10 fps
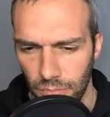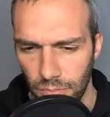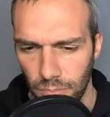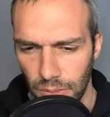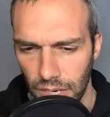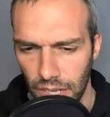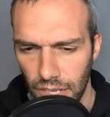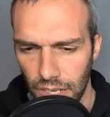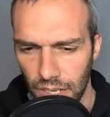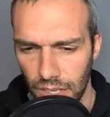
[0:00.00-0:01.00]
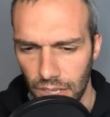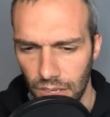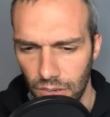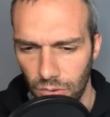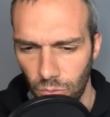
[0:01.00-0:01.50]
but
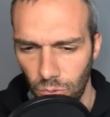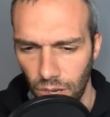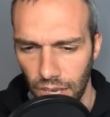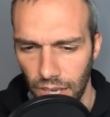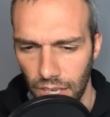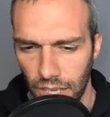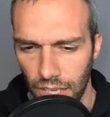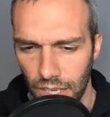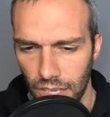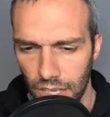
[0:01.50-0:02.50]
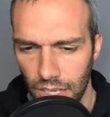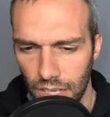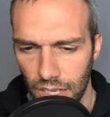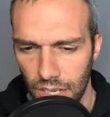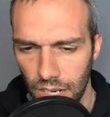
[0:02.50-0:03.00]
why
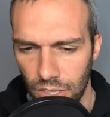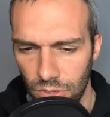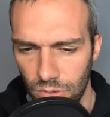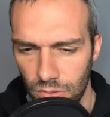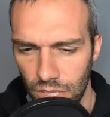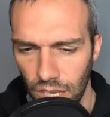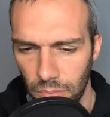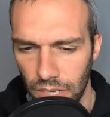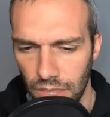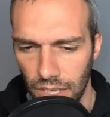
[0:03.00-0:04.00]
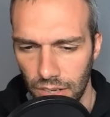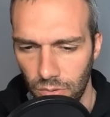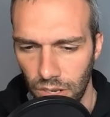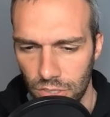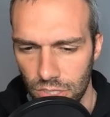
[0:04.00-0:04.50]
are you coming in there
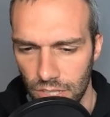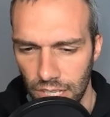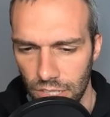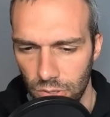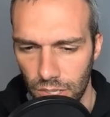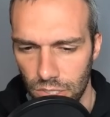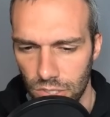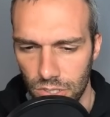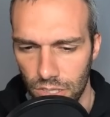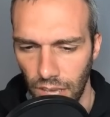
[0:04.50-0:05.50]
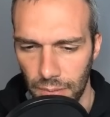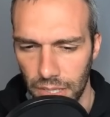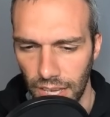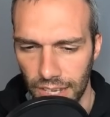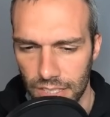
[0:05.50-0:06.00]
and just letting you get? I
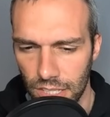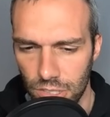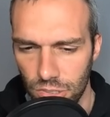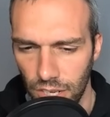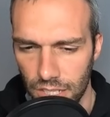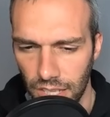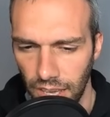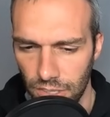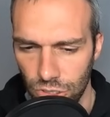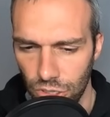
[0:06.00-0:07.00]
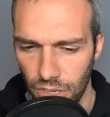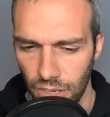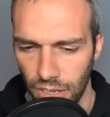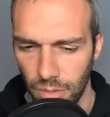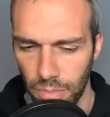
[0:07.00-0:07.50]
mean, I guess they just try to catch,
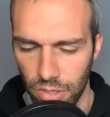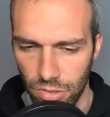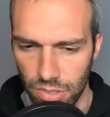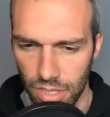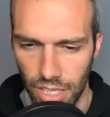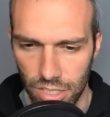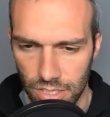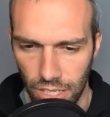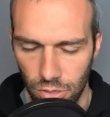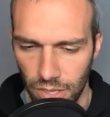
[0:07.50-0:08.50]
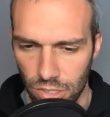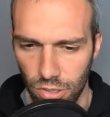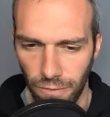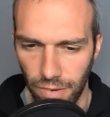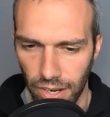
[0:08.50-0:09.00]
but they just let you get
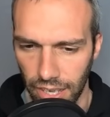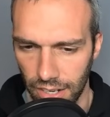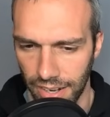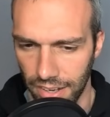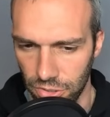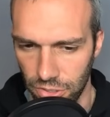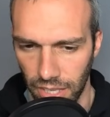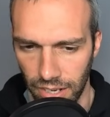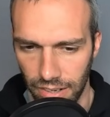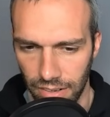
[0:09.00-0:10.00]
so far ahead on energy there